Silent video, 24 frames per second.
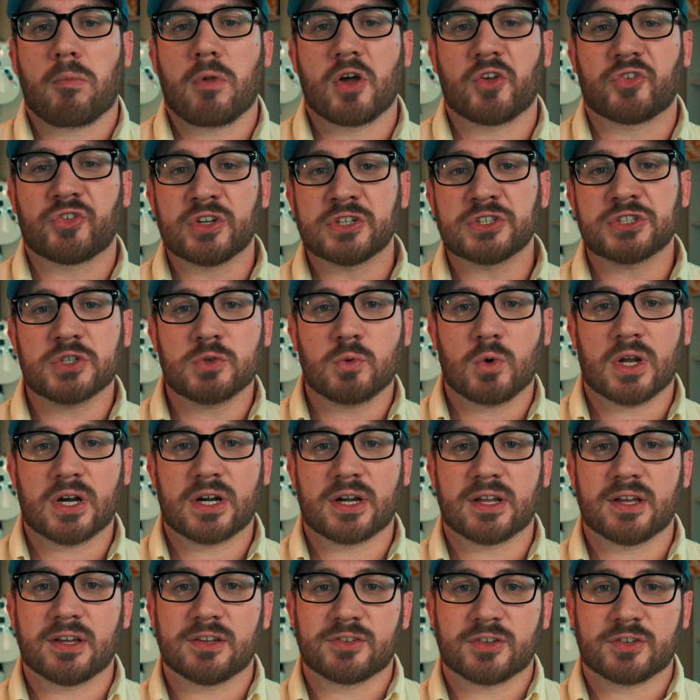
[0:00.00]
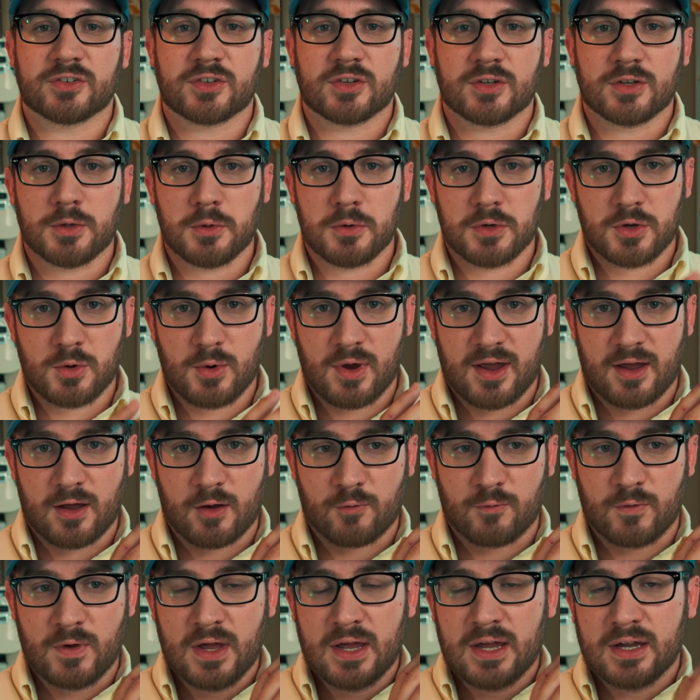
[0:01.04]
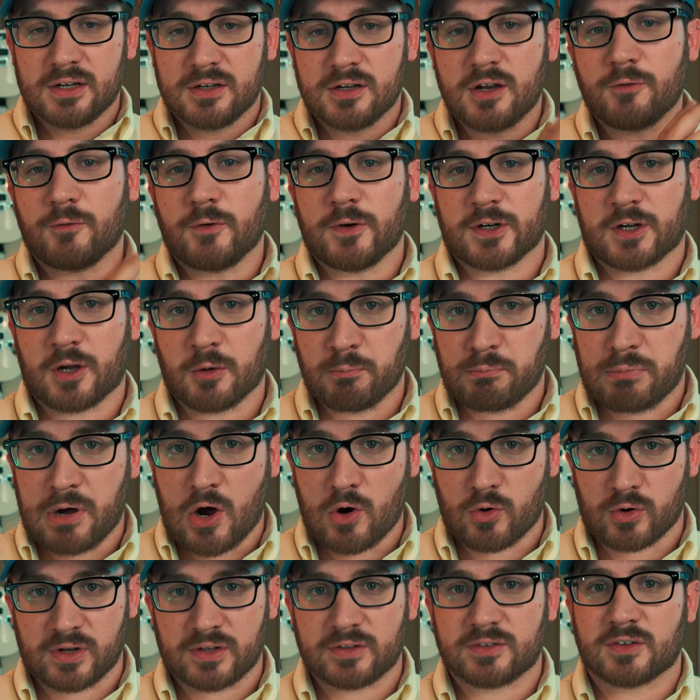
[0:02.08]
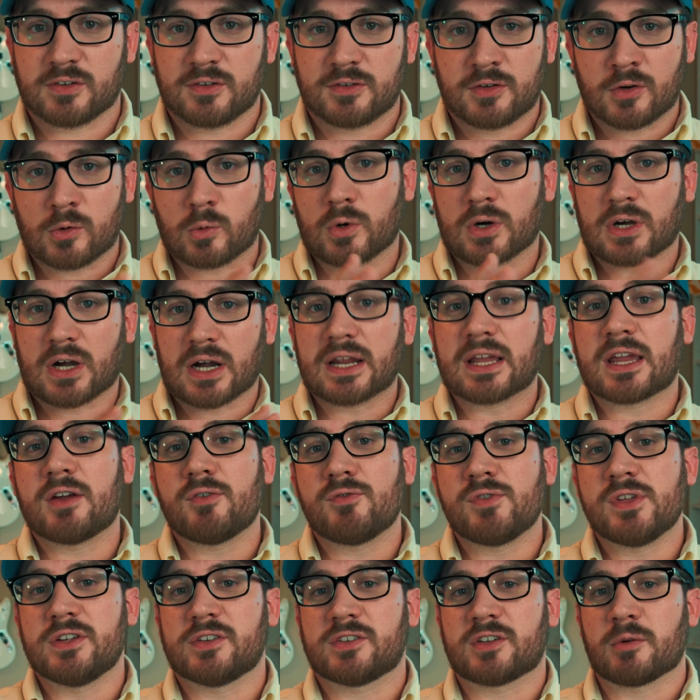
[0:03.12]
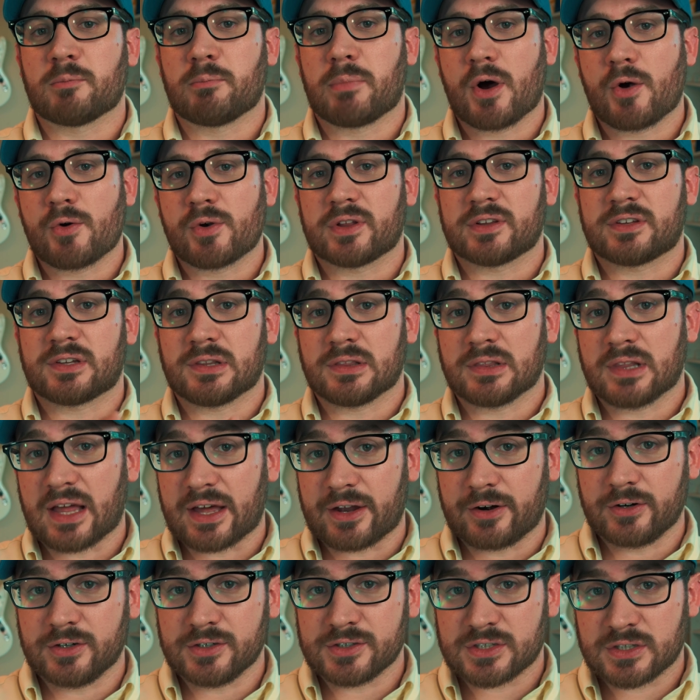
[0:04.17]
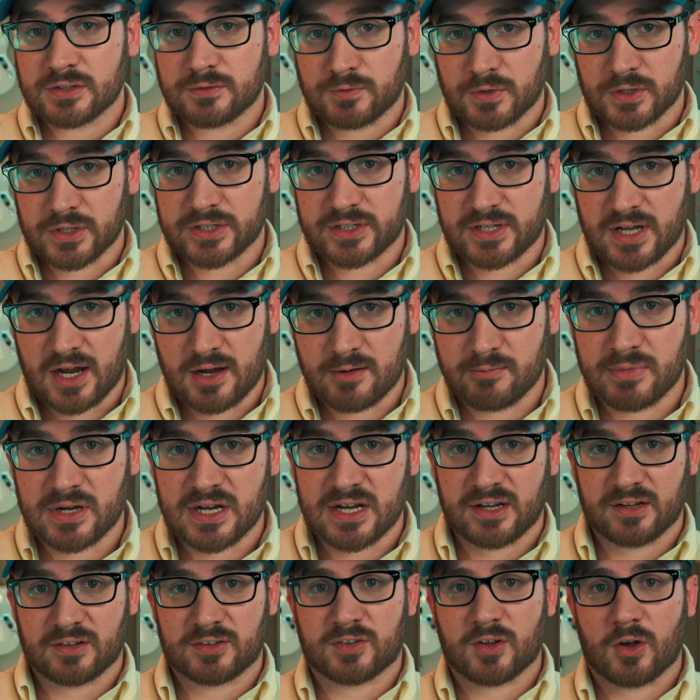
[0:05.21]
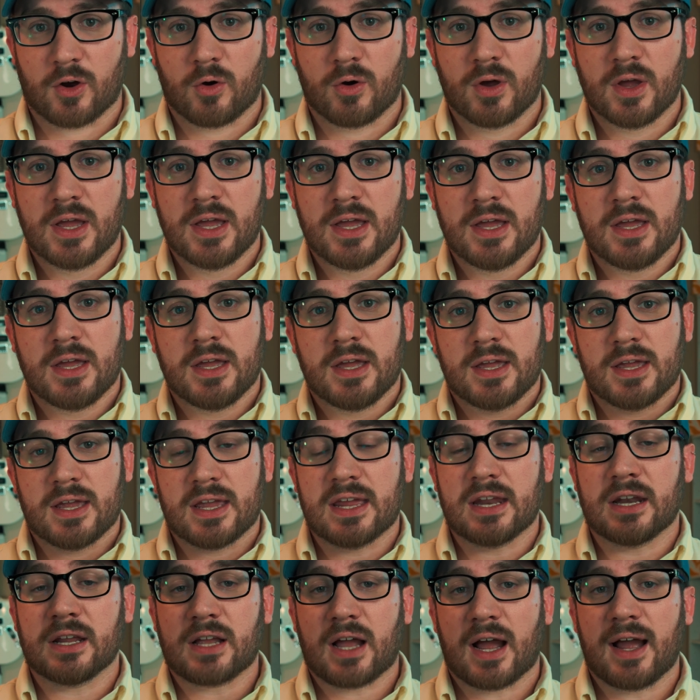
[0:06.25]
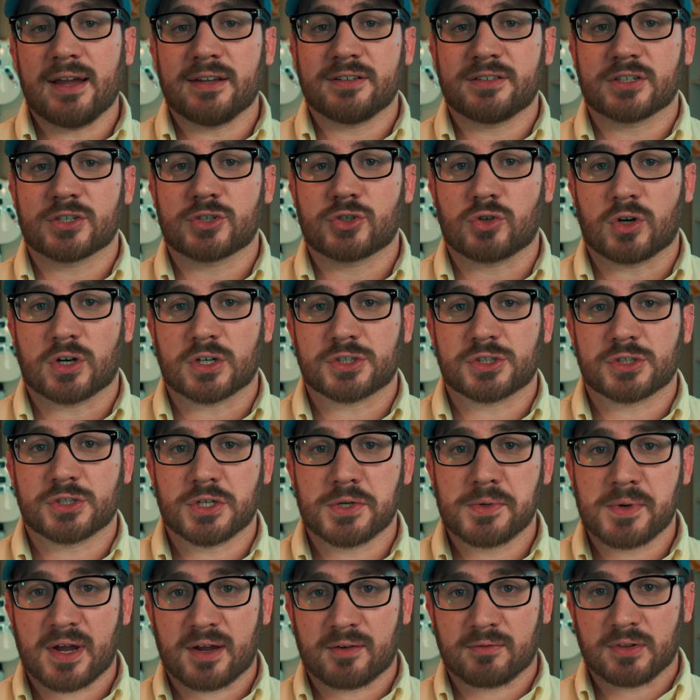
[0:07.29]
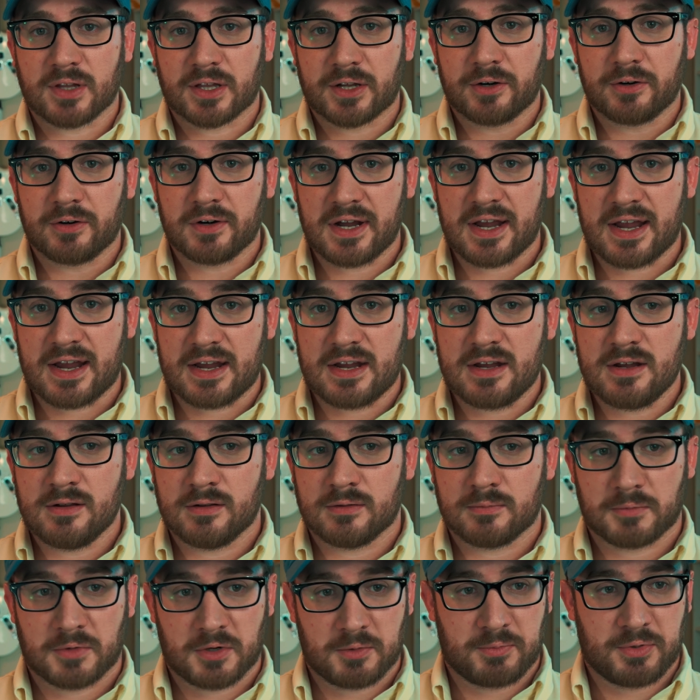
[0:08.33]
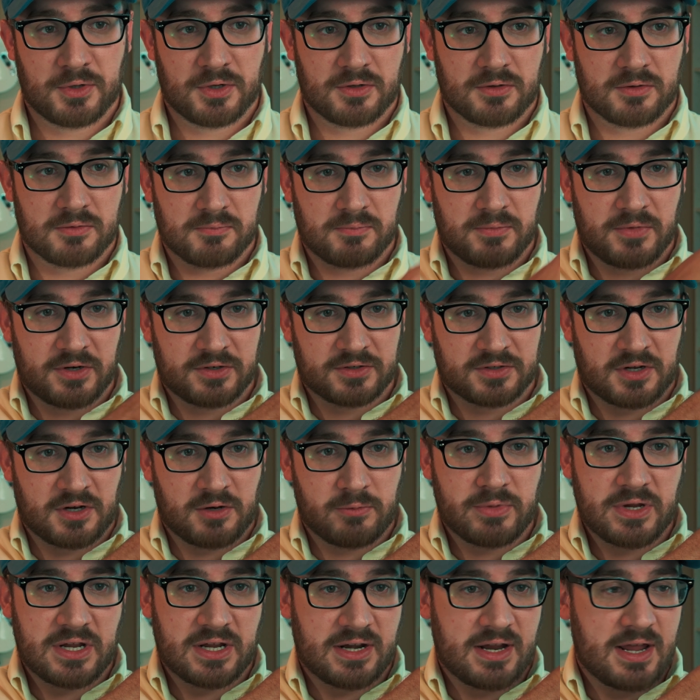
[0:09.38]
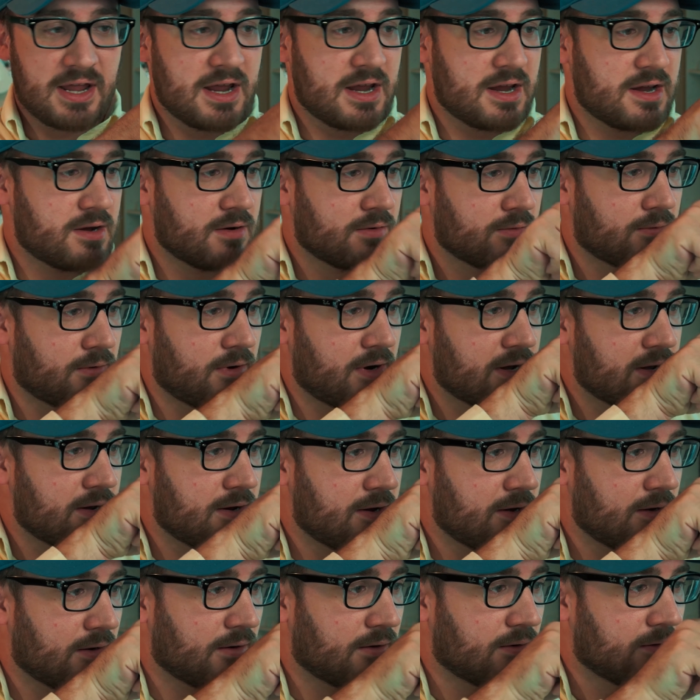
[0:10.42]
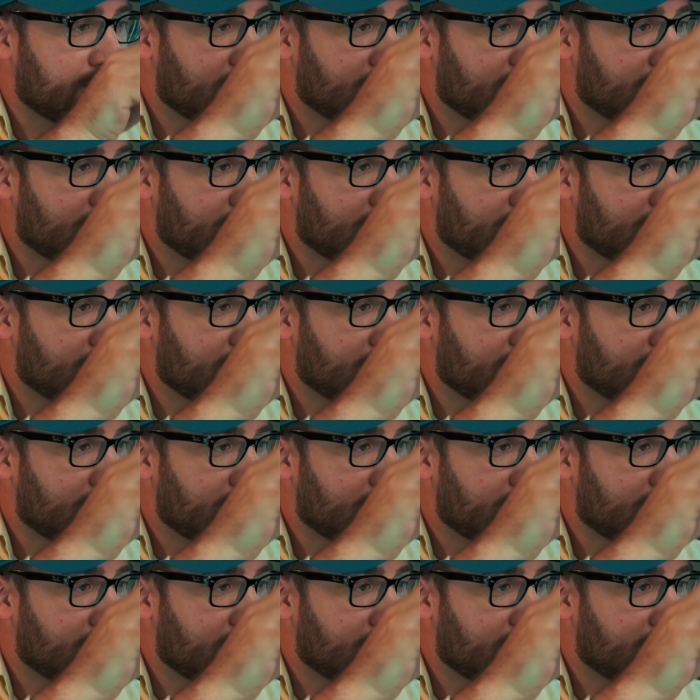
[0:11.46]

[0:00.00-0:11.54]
essentially what it is you have different components, and so we're going to give these components letters for the time being. So in a chiastic structure, you have letter A. There's going to be an A right here.